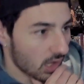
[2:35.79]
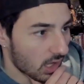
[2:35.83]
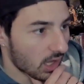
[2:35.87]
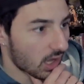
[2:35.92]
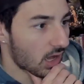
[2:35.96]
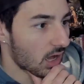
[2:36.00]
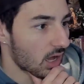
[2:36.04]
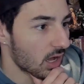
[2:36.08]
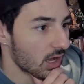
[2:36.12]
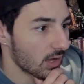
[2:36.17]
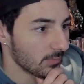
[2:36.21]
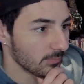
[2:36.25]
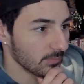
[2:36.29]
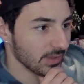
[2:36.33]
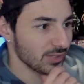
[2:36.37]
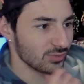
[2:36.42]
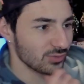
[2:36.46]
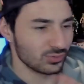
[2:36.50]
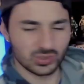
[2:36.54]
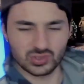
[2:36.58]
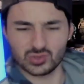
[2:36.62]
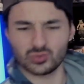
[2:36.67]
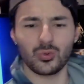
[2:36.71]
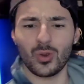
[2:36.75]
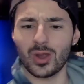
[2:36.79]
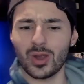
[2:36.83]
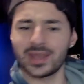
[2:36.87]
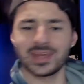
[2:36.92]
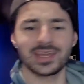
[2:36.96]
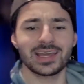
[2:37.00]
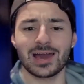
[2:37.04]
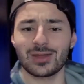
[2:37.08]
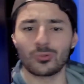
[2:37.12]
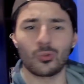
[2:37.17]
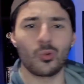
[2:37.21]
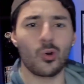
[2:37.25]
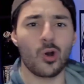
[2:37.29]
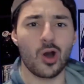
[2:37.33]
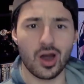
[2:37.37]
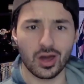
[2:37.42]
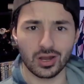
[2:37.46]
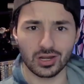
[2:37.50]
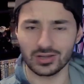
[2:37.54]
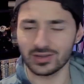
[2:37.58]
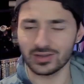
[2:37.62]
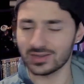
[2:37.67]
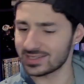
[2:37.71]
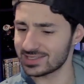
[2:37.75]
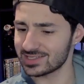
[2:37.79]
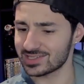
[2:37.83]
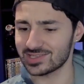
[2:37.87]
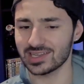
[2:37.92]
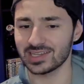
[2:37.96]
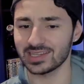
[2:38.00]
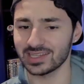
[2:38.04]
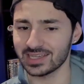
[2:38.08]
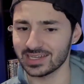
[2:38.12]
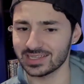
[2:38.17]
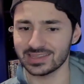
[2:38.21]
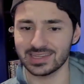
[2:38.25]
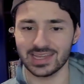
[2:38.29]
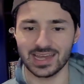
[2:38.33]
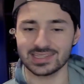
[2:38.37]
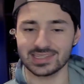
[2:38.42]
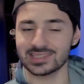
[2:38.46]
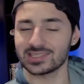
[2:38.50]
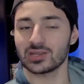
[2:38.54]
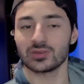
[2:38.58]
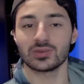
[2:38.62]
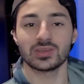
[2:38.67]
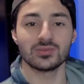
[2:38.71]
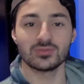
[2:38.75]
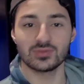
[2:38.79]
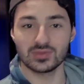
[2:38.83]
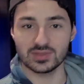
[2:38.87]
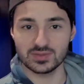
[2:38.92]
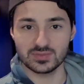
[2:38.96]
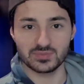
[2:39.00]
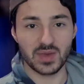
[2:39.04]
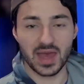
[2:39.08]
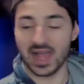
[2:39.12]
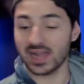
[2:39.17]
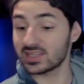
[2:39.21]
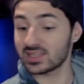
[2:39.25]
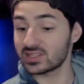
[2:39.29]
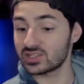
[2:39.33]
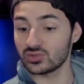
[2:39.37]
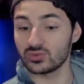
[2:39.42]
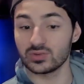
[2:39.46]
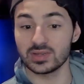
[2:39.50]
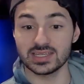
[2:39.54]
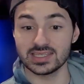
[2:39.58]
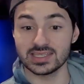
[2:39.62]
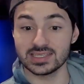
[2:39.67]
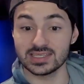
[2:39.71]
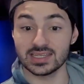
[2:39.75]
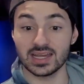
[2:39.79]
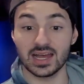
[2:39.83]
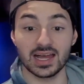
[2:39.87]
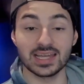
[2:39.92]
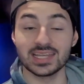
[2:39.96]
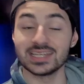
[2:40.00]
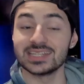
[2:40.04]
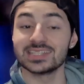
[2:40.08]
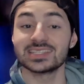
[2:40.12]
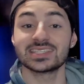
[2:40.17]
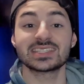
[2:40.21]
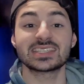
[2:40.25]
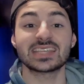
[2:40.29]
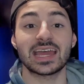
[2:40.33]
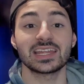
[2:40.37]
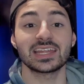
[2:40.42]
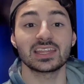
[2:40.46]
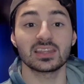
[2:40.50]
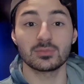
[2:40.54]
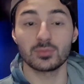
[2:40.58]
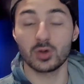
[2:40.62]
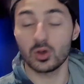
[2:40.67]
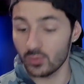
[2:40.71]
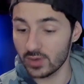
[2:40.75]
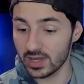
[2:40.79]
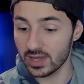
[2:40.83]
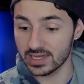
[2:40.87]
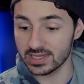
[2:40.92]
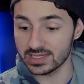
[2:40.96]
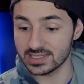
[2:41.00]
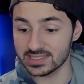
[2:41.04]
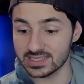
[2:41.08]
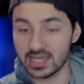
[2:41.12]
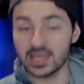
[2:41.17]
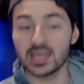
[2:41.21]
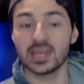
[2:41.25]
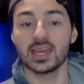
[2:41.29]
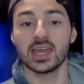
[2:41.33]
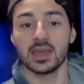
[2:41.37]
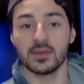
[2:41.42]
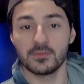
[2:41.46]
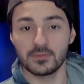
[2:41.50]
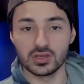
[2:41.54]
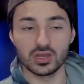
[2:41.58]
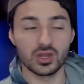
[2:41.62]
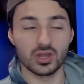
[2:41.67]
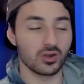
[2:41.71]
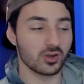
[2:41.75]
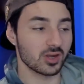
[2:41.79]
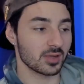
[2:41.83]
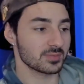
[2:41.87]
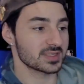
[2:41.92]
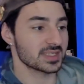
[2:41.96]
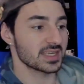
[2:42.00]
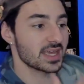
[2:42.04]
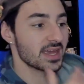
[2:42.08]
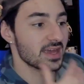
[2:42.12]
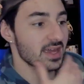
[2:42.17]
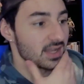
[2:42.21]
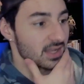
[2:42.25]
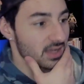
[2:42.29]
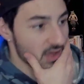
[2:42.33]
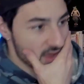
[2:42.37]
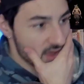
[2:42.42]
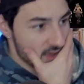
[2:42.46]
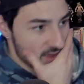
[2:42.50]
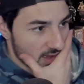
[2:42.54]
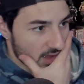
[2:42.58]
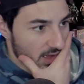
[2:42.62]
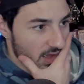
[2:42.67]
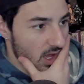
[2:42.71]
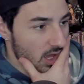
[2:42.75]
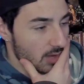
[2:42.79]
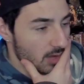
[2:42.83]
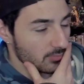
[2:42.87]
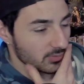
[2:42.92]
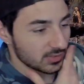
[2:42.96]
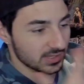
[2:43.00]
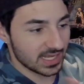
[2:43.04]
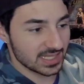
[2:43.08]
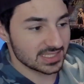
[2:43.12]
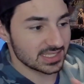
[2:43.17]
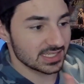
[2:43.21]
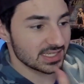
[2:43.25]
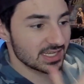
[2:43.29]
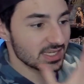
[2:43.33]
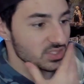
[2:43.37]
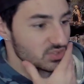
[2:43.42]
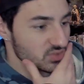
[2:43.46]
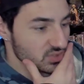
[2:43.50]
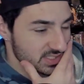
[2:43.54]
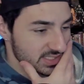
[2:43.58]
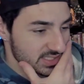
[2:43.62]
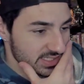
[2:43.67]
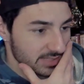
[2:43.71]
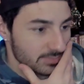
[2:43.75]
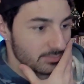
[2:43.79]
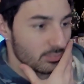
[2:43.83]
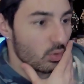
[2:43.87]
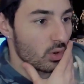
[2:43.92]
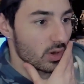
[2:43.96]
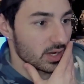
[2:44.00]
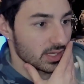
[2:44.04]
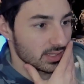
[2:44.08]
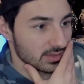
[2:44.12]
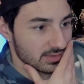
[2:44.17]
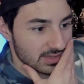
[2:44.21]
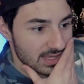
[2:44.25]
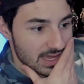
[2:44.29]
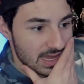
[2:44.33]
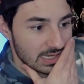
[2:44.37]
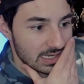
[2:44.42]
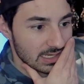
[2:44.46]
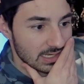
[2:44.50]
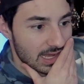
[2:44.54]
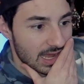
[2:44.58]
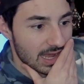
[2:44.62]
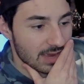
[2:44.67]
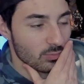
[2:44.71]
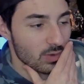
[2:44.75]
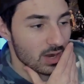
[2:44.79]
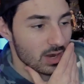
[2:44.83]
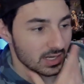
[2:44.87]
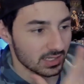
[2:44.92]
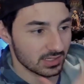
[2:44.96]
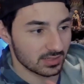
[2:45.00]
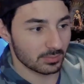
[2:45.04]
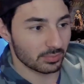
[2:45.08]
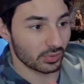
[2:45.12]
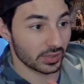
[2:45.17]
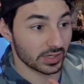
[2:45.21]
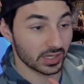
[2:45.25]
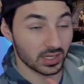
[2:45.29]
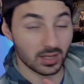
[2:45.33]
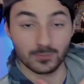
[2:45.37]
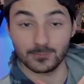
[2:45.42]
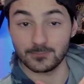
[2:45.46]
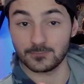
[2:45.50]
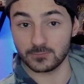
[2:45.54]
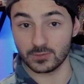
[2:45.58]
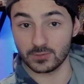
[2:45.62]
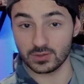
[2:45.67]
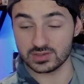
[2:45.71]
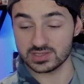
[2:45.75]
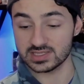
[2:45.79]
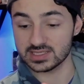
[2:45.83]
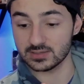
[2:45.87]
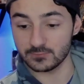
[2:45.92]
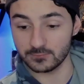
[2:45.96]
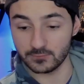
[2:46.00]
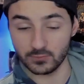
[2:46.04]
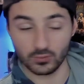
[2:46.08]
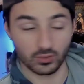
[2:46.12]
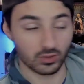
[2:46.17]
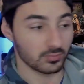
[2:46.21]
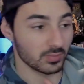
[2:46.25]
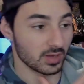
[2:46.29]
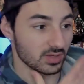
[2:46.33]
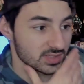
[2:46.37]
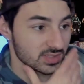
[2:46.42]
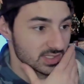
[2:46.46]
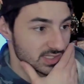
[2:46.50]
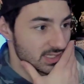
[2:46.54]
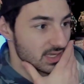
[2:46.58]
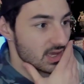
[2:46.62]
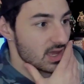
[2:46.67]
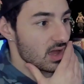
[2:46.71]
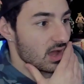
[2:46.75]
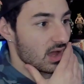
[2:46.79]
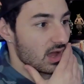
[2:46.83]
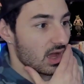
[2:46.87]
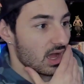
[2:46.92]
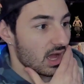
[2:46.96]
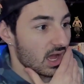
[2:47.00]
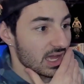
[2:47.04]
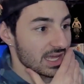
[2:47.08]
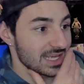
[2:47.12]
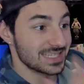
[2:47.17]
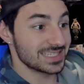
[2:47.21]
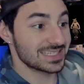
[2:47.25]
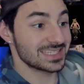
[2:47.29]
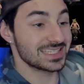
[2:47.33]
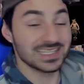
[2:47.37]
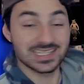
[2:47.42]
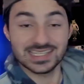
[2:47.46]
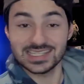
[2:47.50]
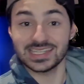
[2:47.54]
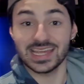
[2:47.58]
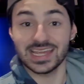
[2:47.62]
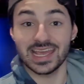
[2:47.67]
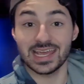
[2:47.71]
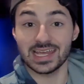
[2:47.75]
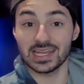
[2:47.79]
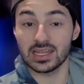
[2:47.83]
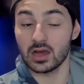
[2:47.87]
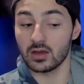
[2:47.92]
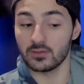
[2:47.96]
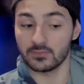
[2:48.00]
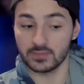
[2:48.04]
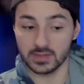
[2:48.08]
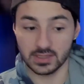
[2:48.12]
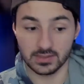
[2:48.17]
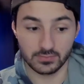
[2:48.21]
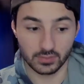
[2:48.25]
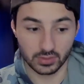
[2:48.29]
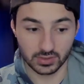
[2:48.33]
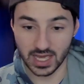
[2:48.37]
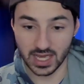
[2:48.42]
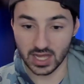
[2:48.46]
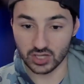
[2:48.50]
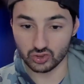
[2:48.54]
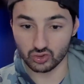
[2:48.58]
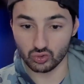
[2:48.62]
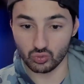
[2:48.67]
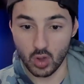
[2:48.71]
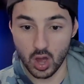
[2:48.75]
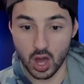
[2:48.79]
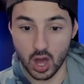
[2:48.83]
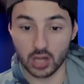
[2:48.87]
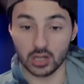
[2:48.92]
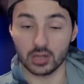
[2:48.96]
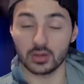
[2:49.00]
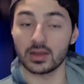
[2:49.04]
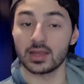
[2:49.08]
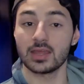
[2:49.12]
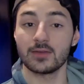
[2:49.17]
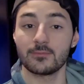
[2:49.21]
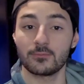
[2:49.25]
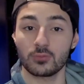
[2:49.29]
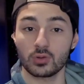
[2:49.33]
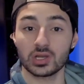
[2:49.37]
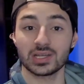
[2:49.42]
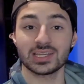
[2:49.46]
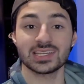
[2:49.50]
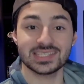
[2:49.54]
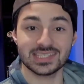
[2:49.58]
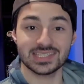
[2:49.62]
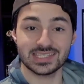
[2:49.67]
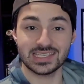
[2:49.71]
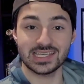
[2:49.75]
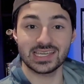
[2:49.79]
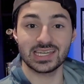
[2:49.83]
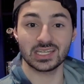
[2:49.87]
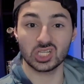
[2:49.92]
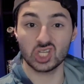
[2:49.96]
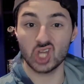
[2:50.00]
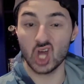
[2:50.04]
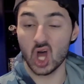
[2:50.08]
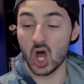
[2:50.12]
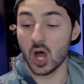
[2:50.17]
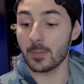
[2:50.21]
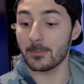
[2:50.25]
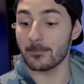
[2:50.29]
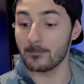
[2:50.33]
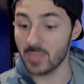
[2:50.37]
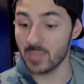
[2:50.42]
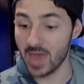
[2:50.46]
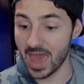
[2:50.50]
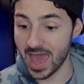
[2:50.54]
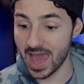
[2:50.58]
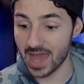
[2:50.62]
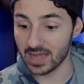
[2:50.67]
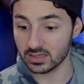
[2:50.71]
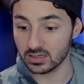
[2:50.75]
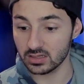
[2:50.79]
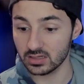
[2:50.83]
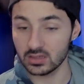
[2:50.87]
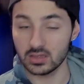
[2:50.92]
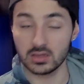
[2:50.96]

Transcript: Um, he was running on water and shit like that, so he was back to his uh, his Saitama ways, if you know what I'm saying. Uh, but that's an interesting point that I wanted to bring up first and foremost uh, is the state of evil natural water, and if we're gonna see it come back,